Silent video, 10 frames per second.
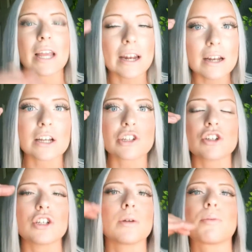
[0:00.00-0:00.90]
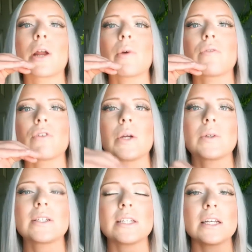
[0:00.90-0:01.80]
in addition to your brainwave
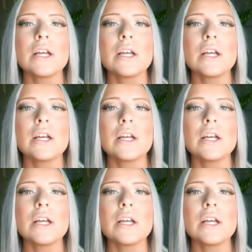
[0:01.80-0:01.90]
frequency,